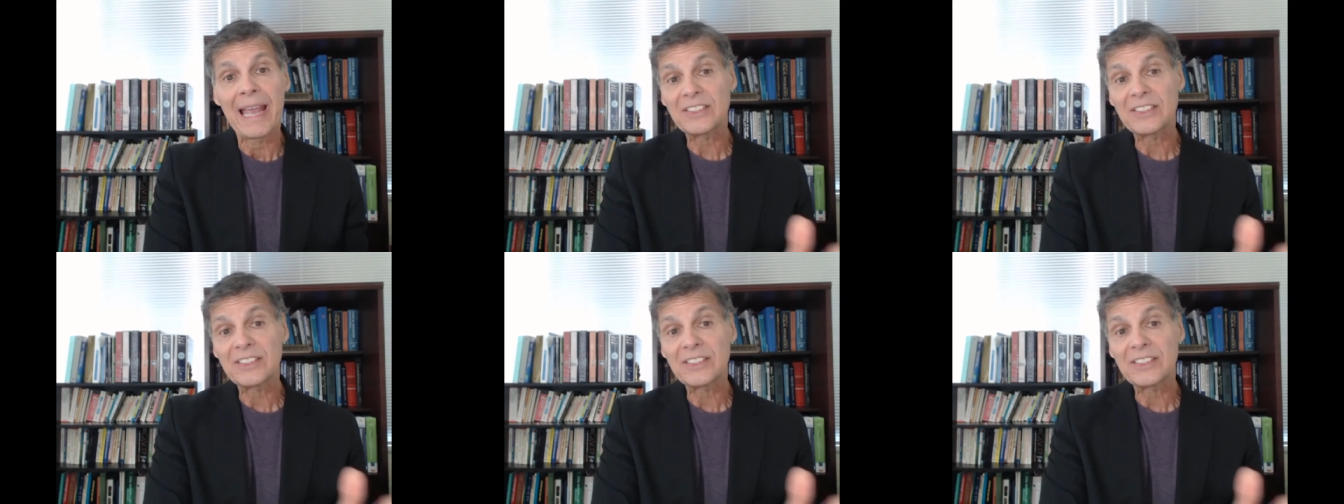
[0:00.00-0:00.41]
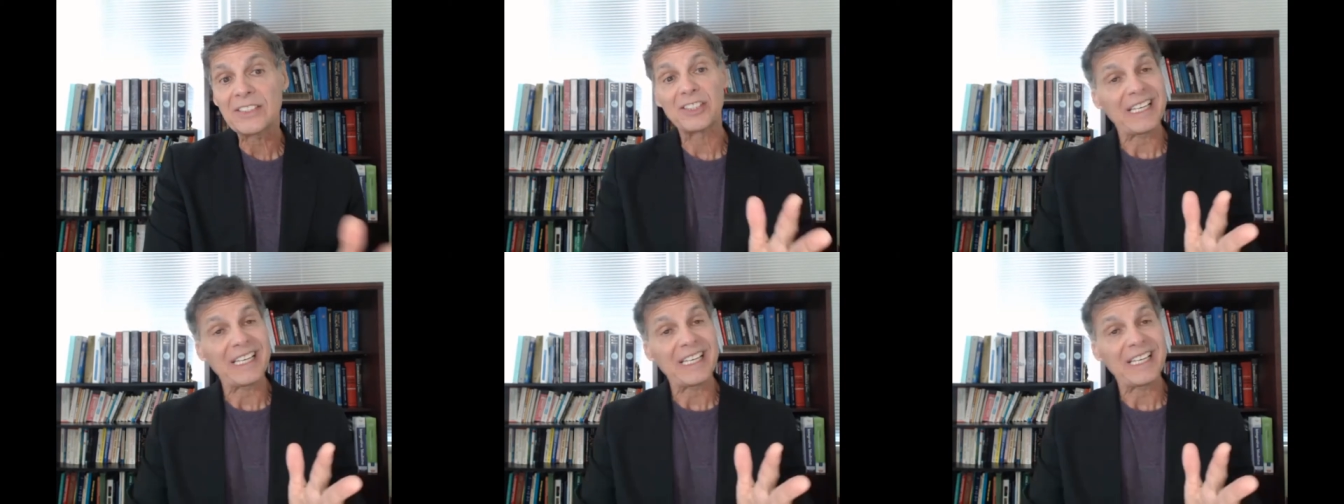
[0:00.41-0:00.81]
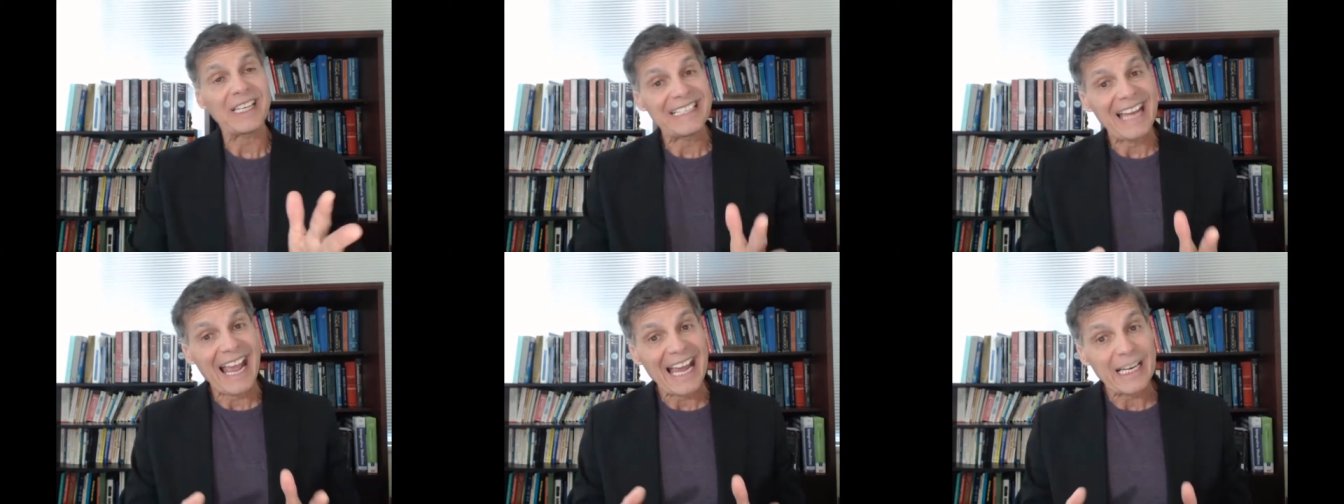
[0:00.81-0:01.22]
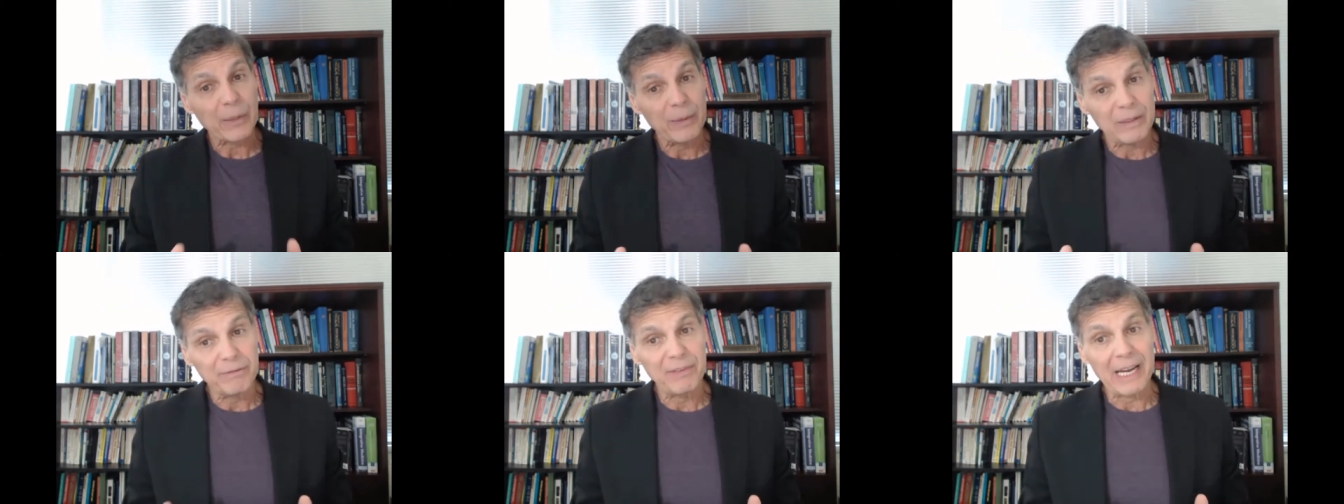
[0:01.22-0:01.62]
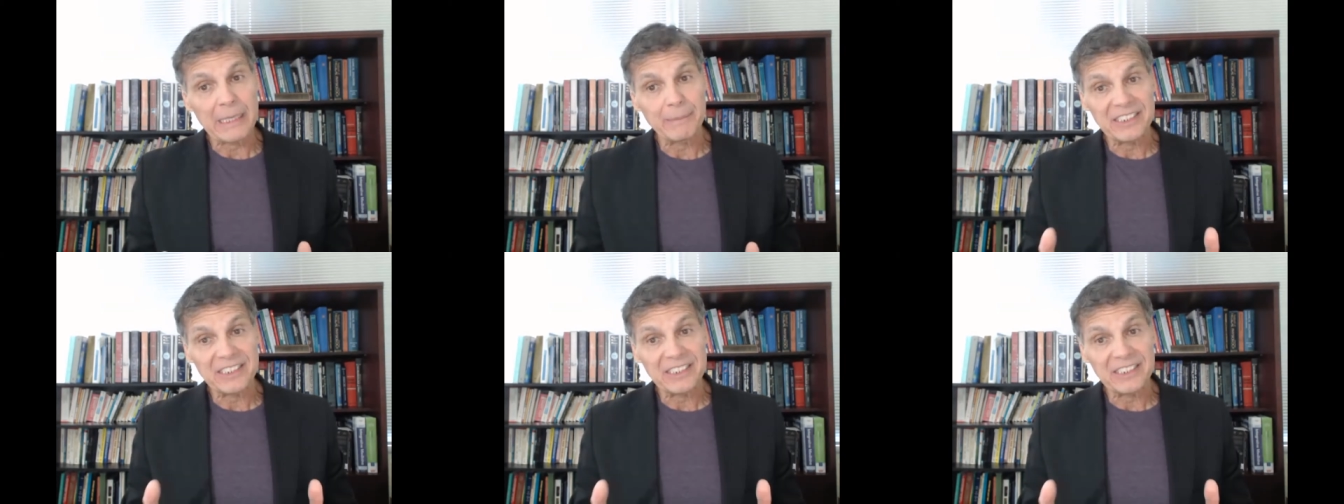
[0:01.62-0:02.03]
As such, inadequate
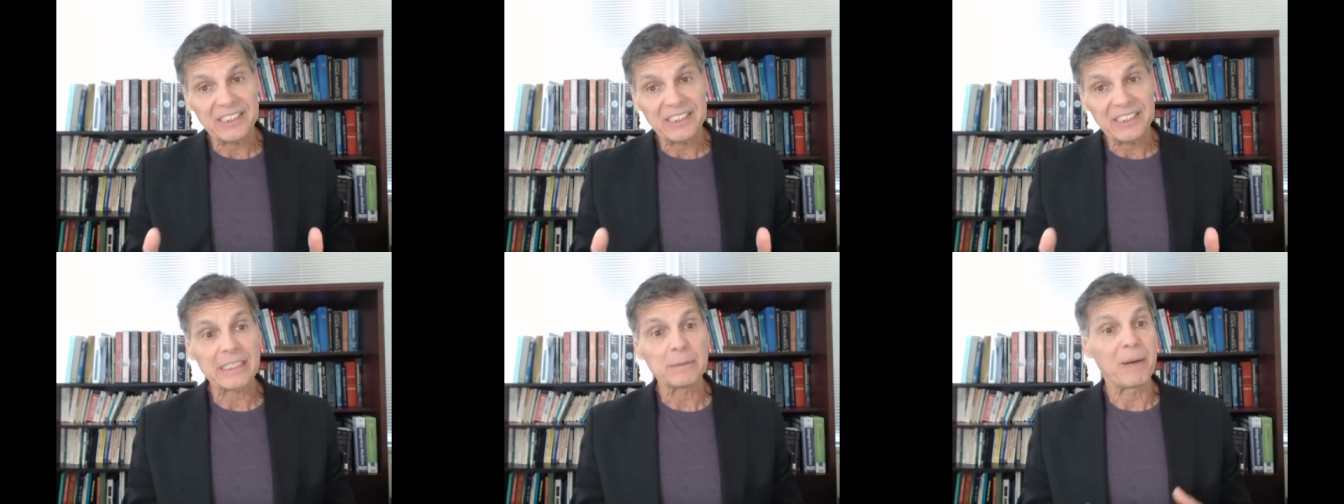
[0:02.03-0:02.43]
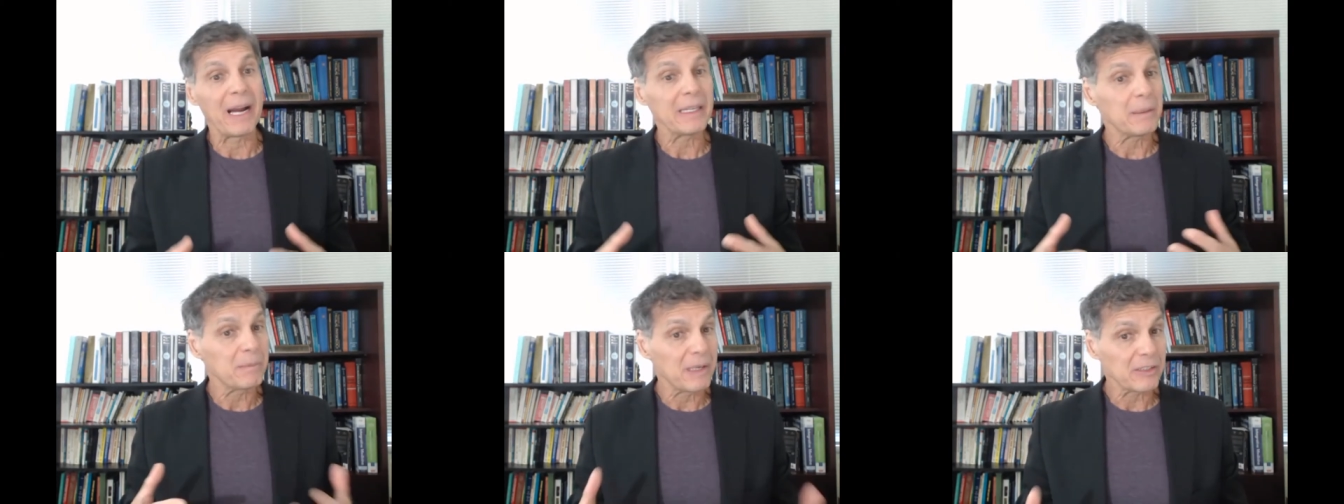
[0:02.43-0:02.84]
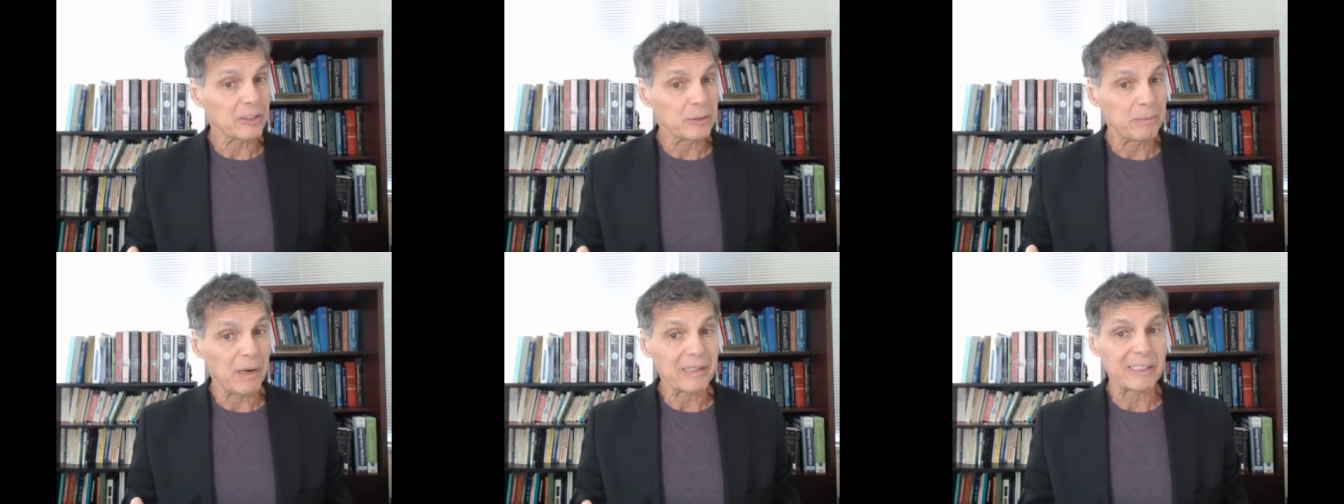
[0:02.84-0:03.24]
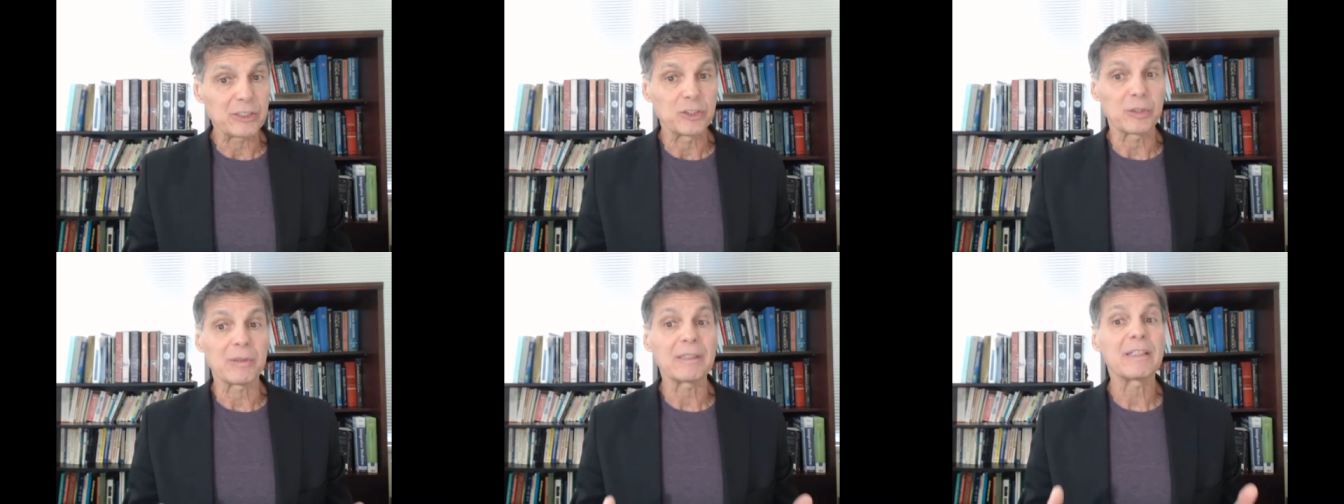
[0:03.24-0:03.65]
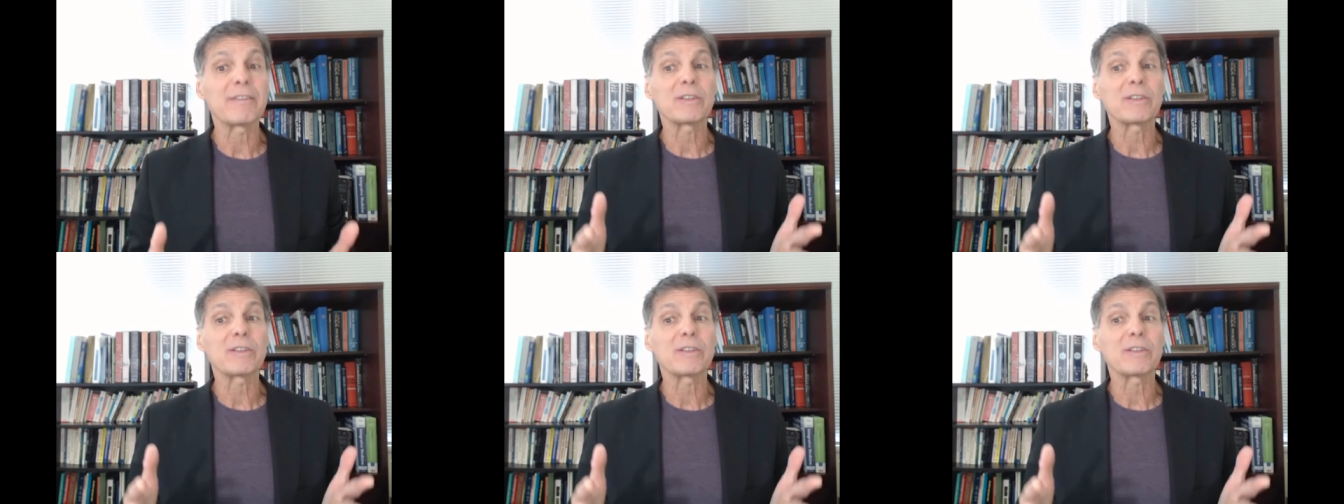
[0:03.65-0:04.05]
vitamin E status by the mother's body during the
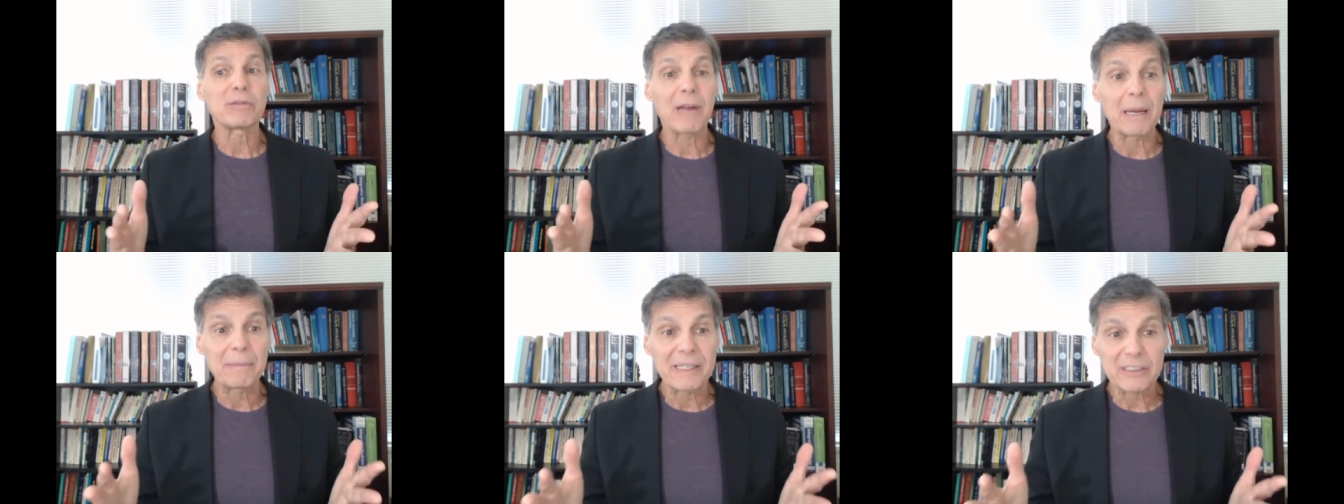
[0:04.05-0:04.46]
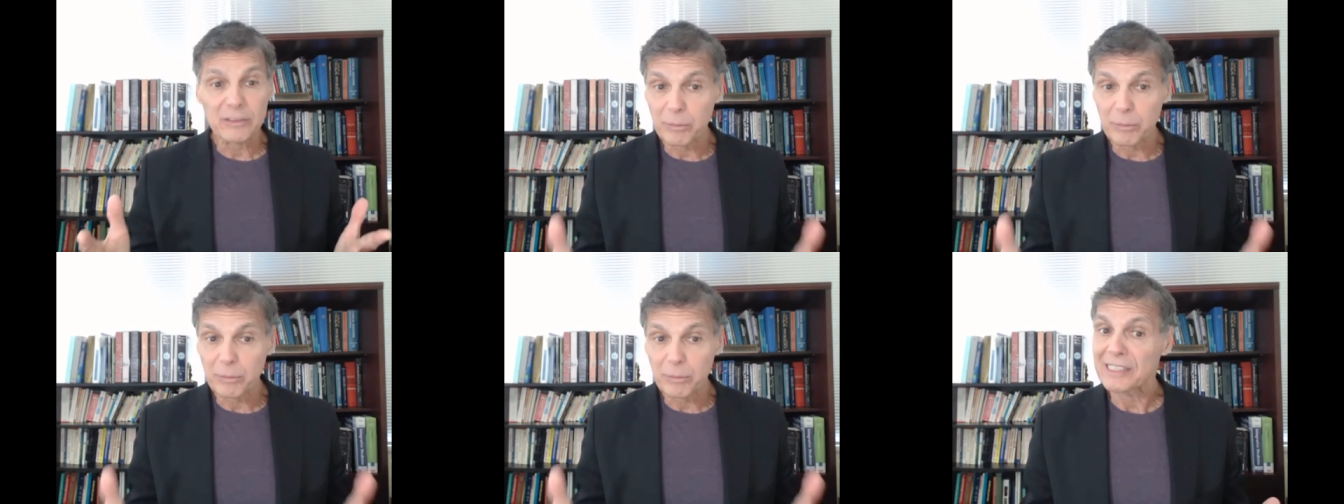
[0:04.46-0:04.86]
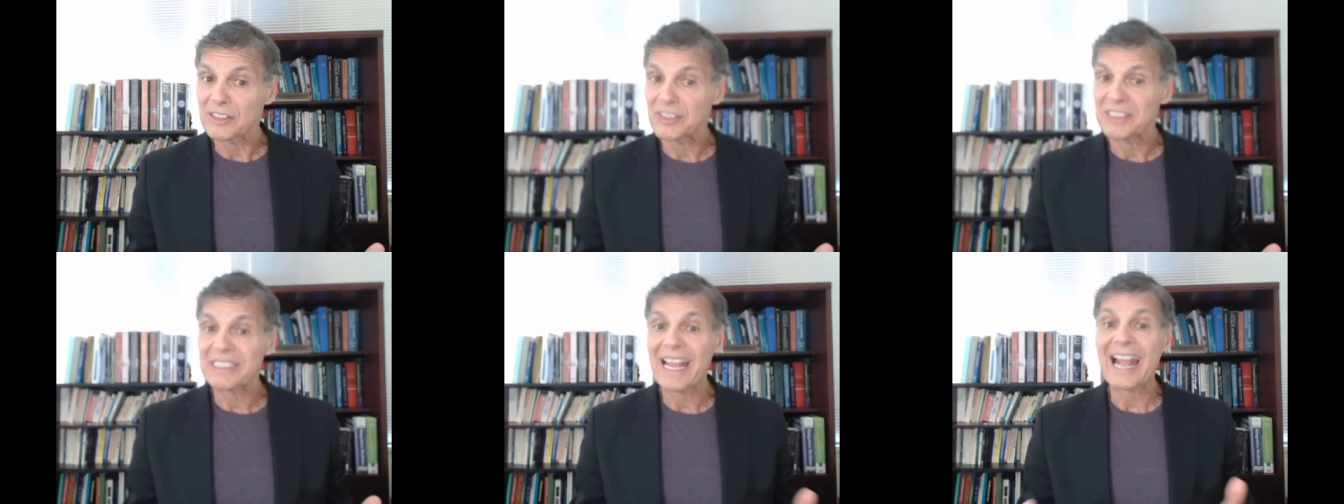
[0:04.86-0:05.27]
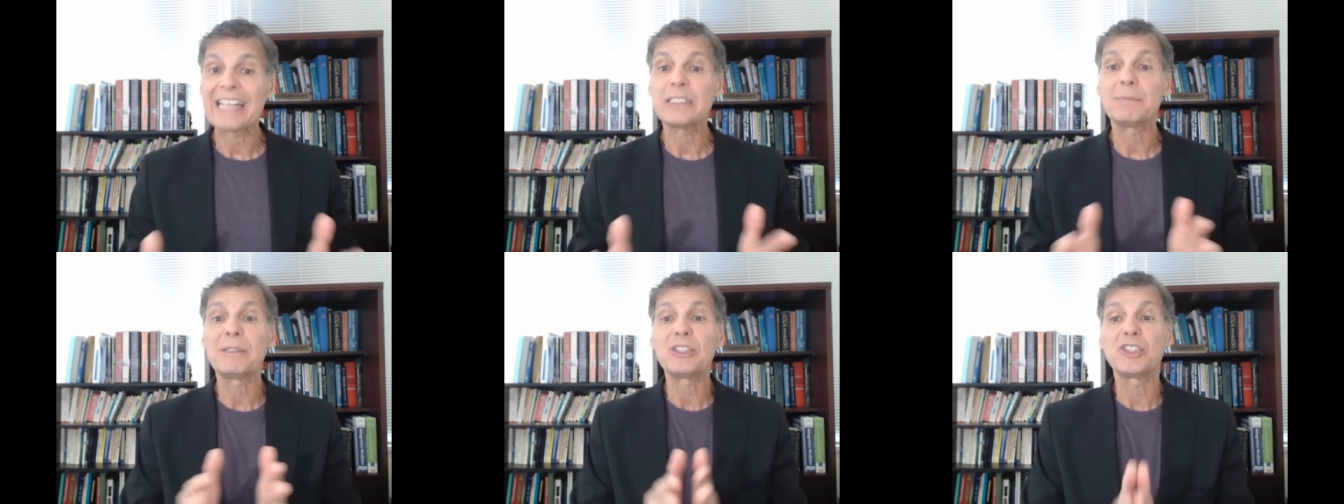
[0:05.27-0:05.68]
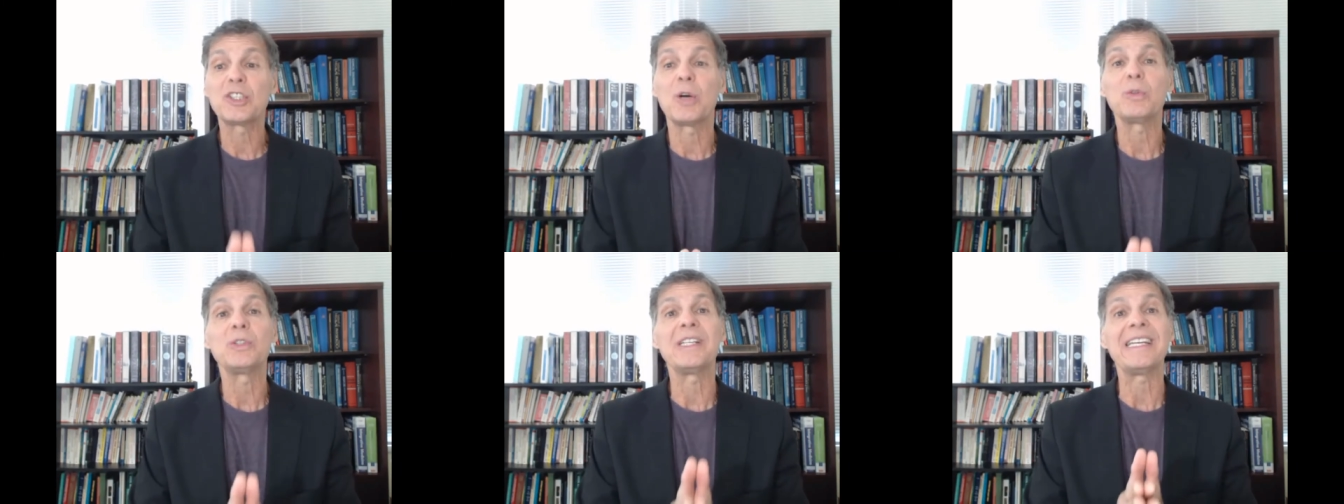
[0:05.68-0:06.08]
first trimester of pregnancy has been
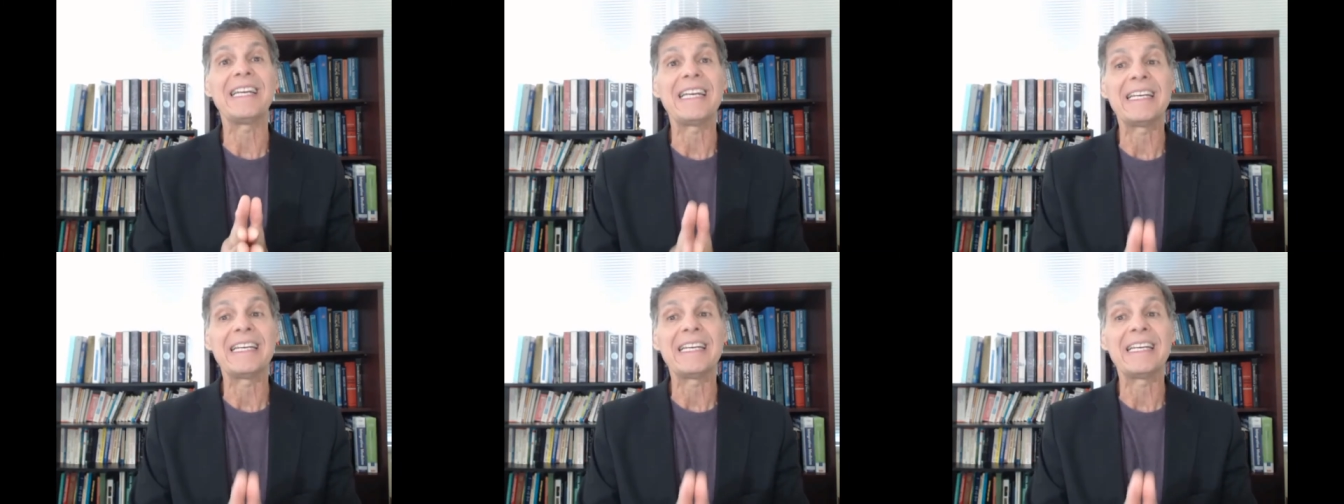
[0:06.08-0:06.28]
shown to